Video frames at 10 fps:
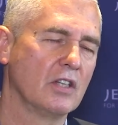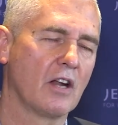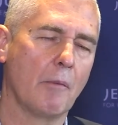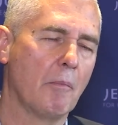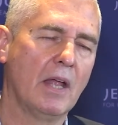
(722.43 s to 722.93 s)
There
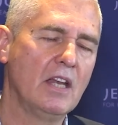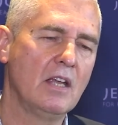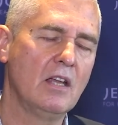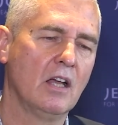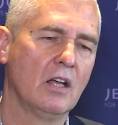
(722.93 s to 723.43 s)
are
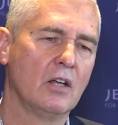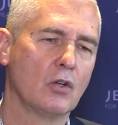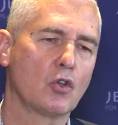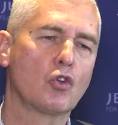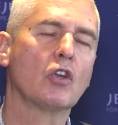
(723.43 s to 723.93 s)
many
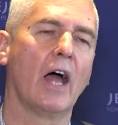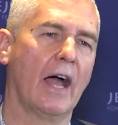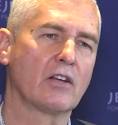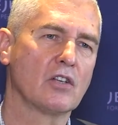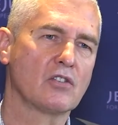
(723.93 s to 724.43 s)
good
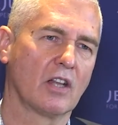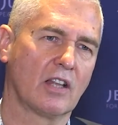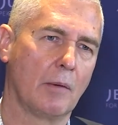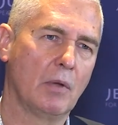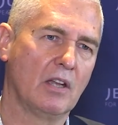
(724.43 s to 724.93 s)
actions that
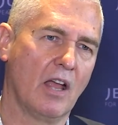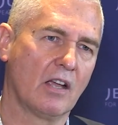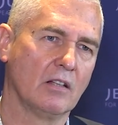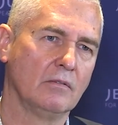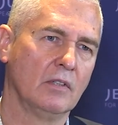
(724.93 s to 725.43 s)
can be
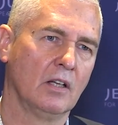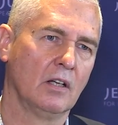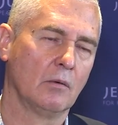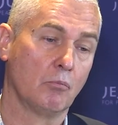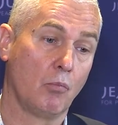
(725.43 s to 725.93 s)
taken,
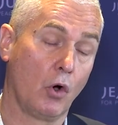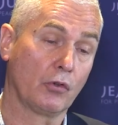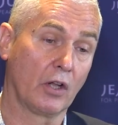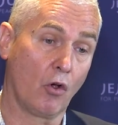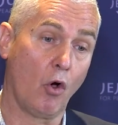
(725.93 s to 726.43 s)
both
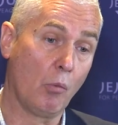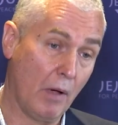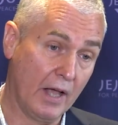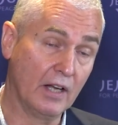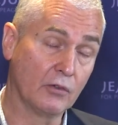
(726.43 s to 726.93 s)
at home
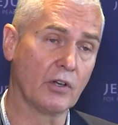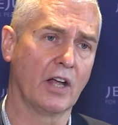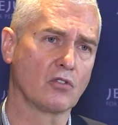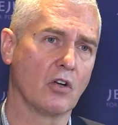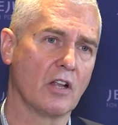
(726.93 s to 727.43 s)
and
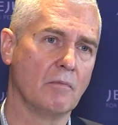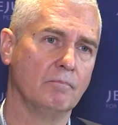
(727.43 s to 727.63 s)
internationally.